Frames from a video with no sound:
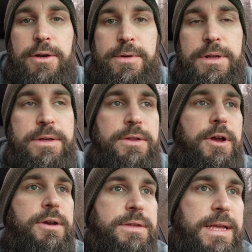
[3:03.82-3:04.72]
of it is
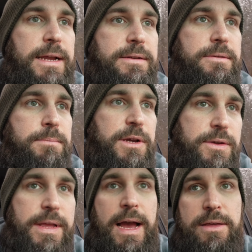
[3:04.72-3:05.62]
though, is that
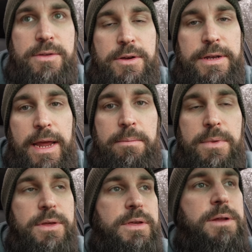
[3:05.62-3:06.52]
because the house is
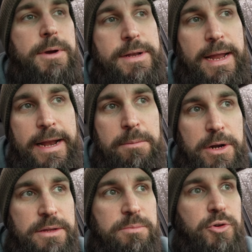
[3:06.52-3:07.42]
condemned, the city won't allow
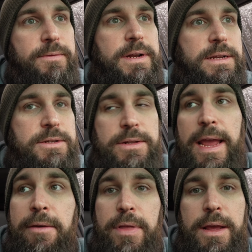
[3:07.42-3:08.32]
anybody to move in
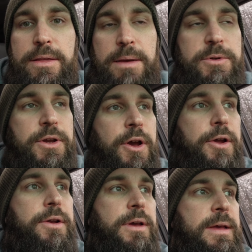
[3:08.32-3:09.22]
until everything is up to
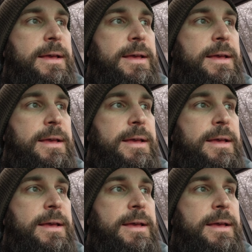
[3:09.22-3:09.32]
code.